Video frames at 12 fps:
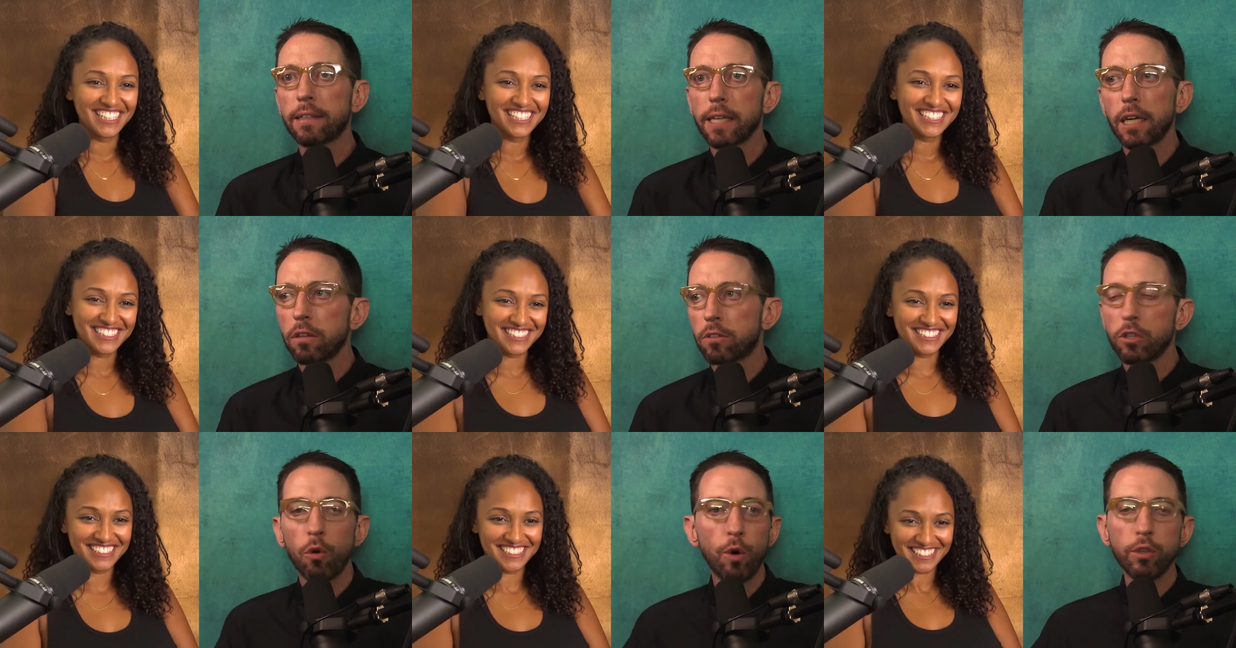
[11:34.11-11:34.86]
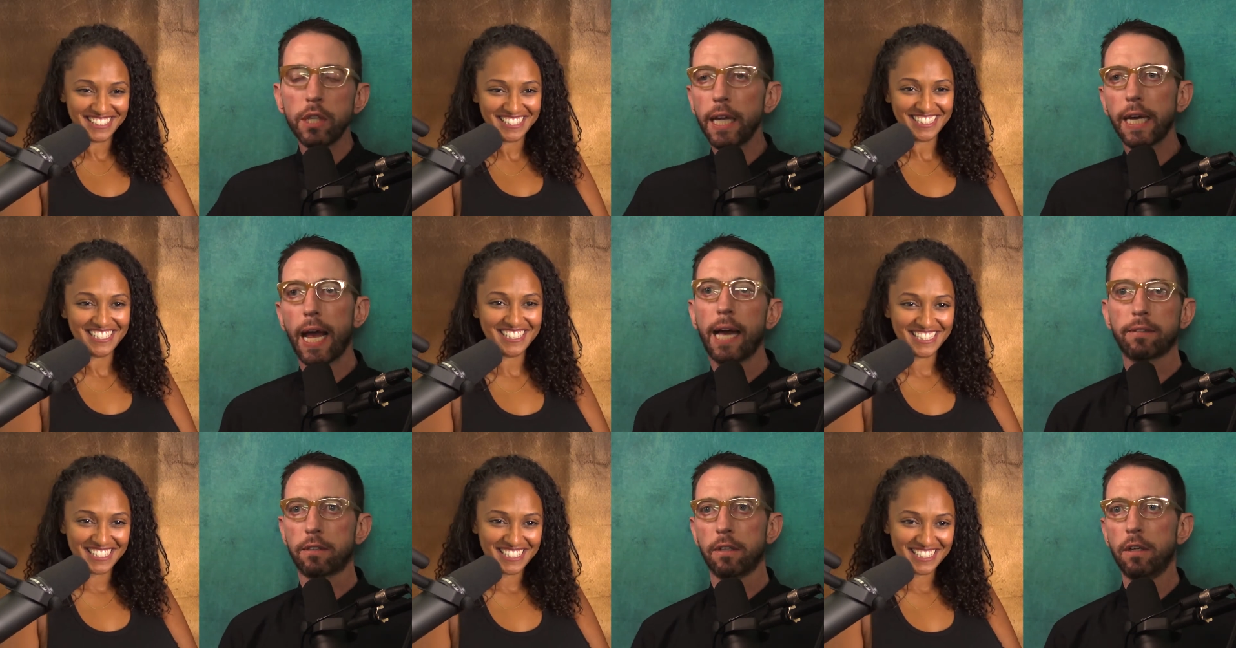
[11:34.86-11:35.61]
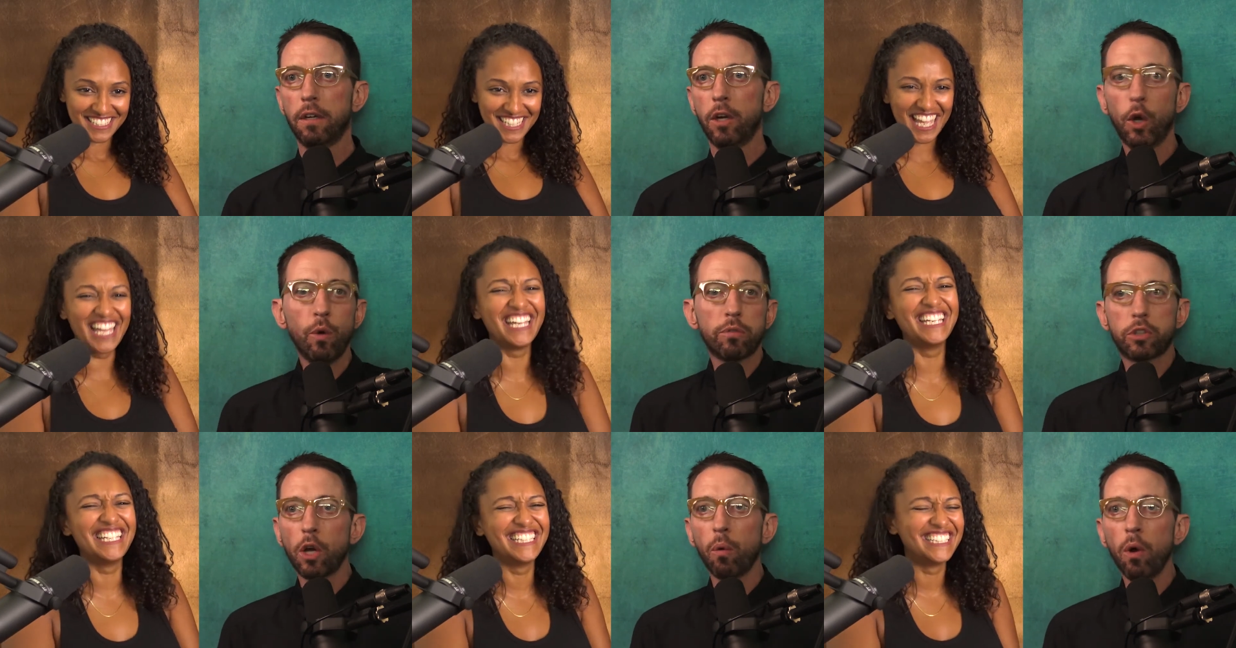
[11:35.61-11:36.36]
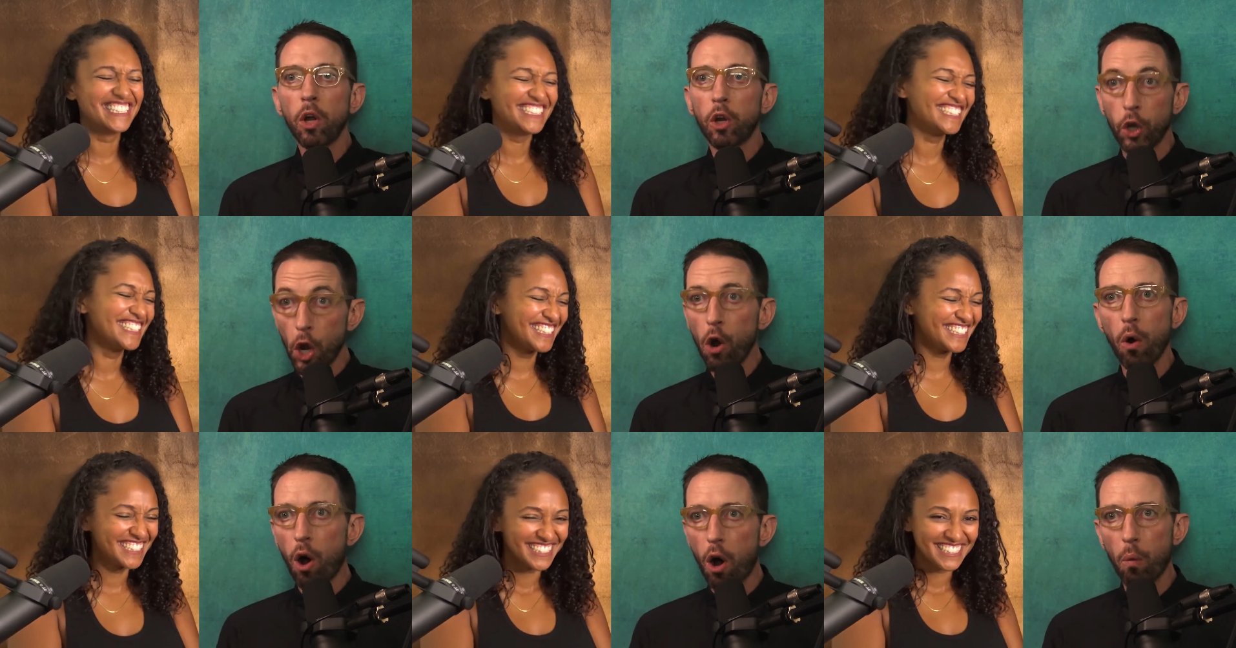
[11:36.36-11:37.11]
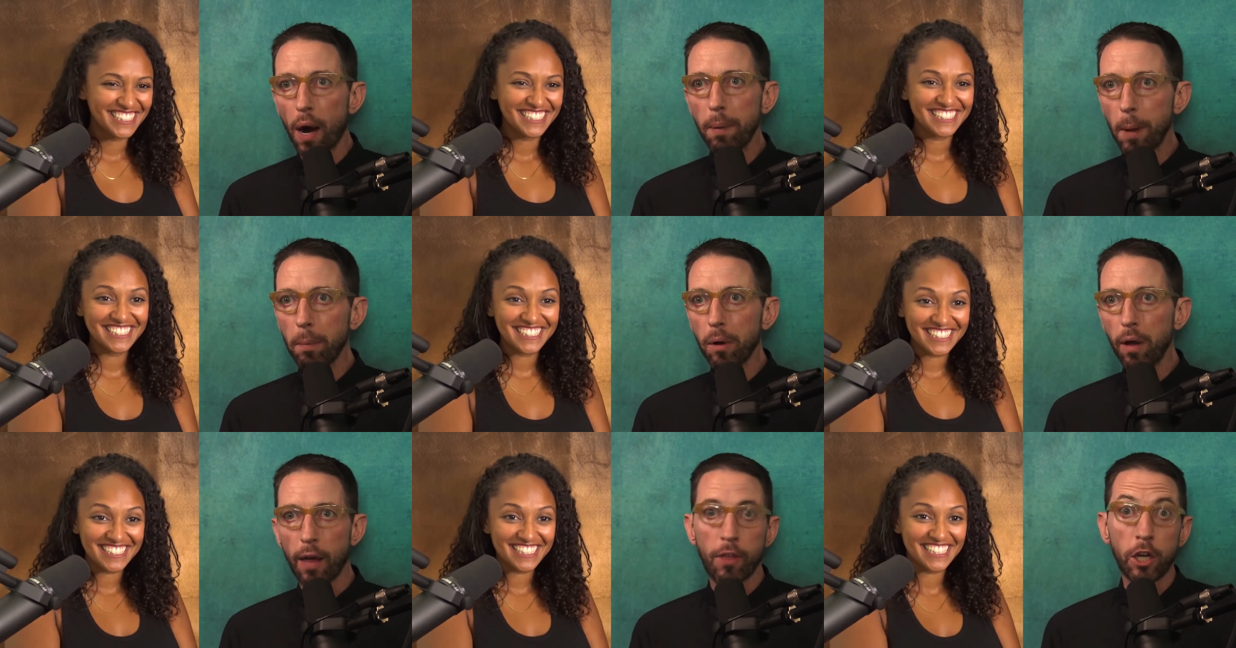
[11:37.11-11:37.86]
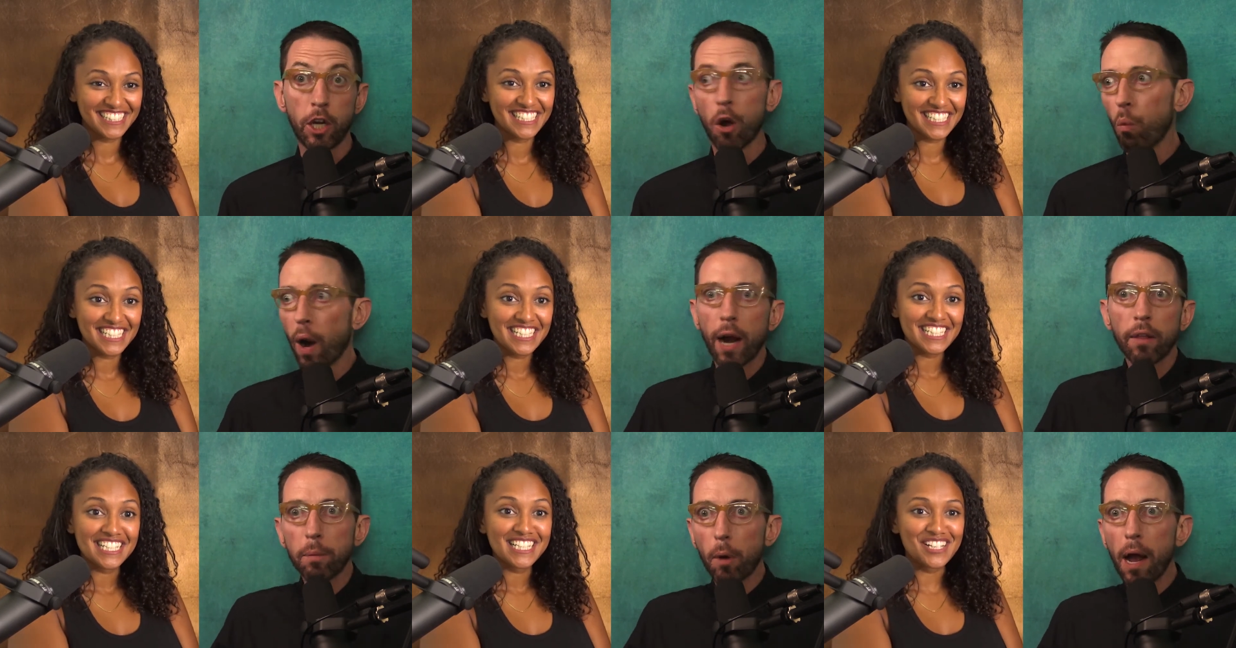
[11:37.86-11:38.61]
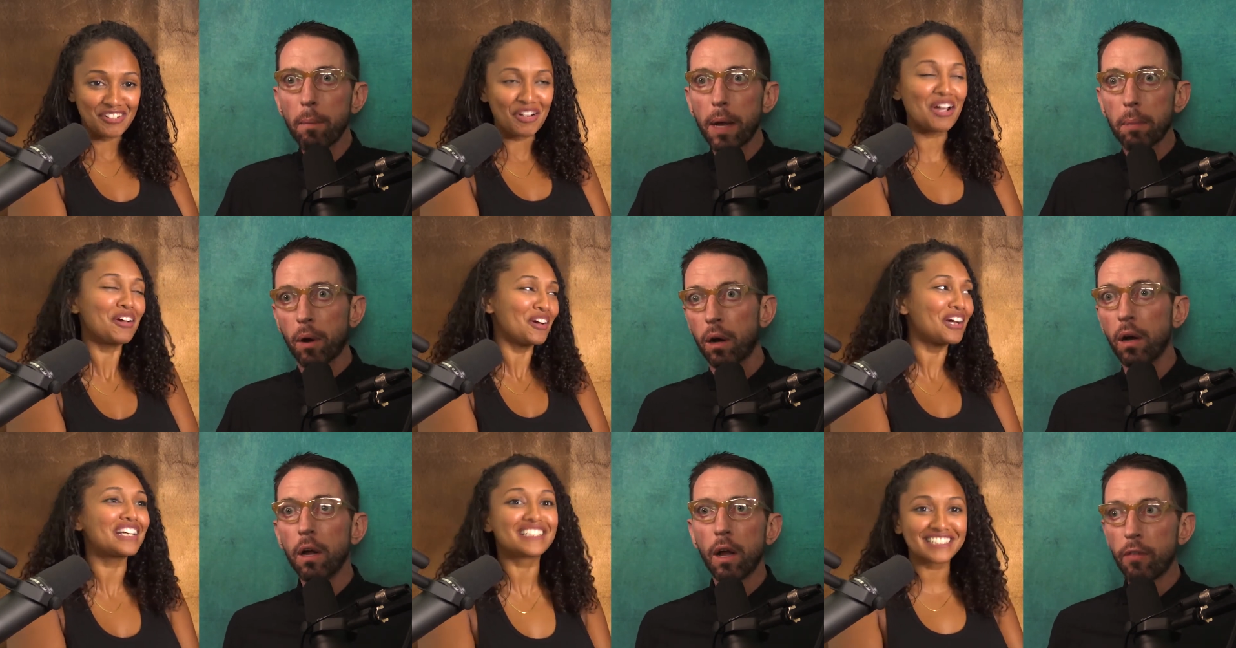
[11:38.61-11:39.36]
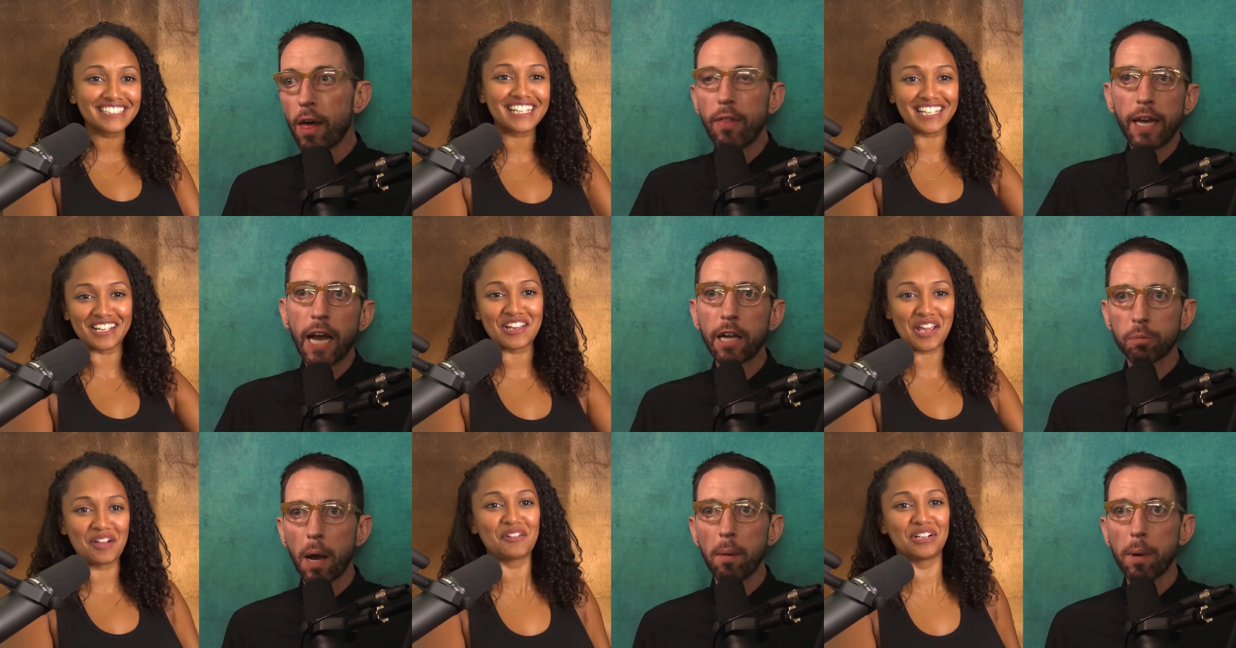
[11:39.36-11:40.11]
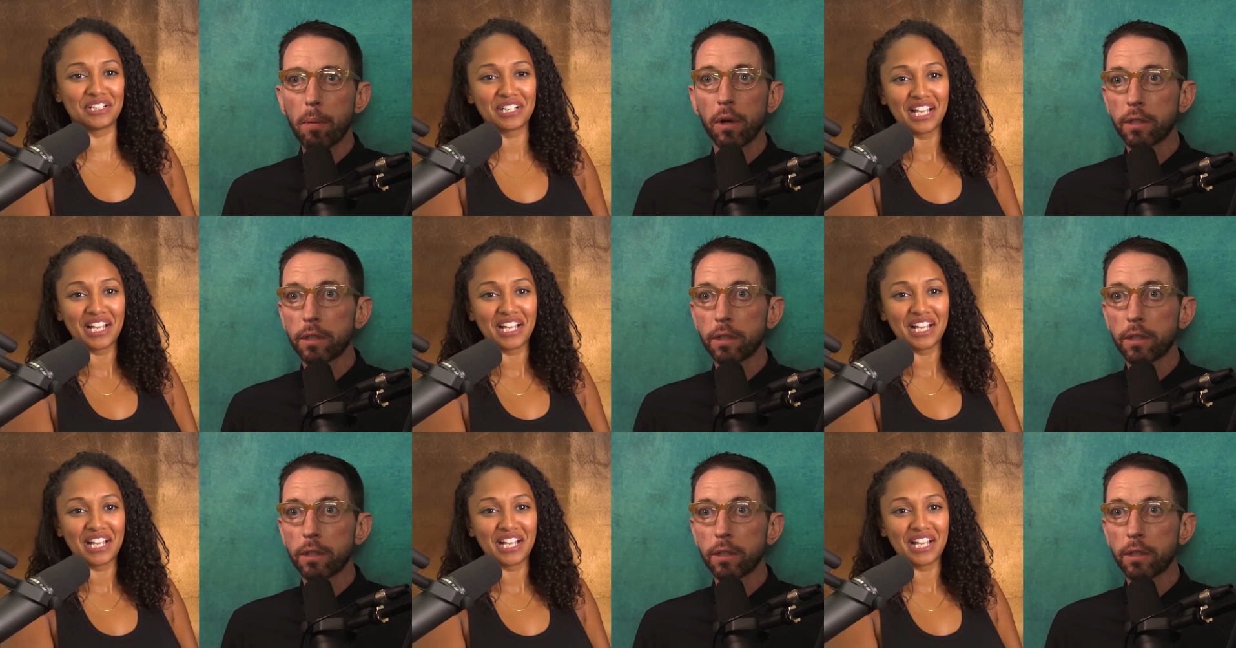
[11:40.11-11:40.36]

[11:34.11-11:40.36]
Speaker 1: it's like, so who should they cast? Who, so no, all white people? And then you go, where are the brown people? Right, right. Then so they cast brown people.